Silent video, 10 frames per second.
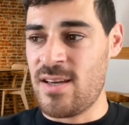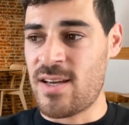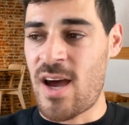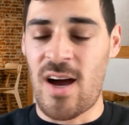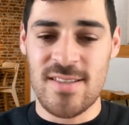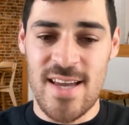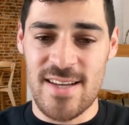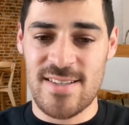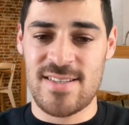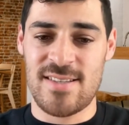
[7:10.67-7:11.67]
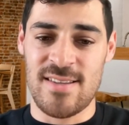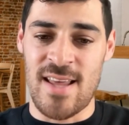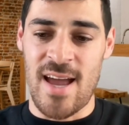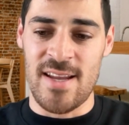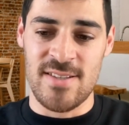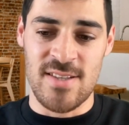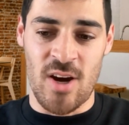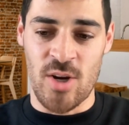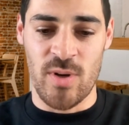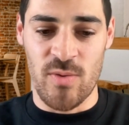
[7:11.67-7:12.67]
context that is
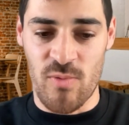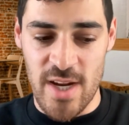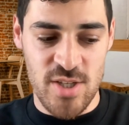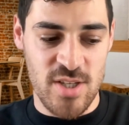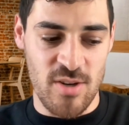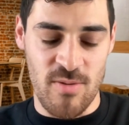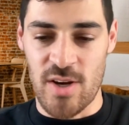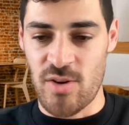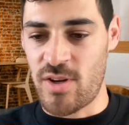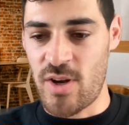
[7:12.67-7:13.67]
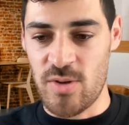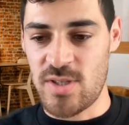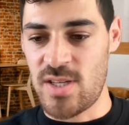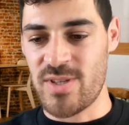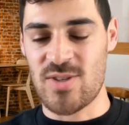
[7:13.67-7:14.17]
auto enriched around your code snippet.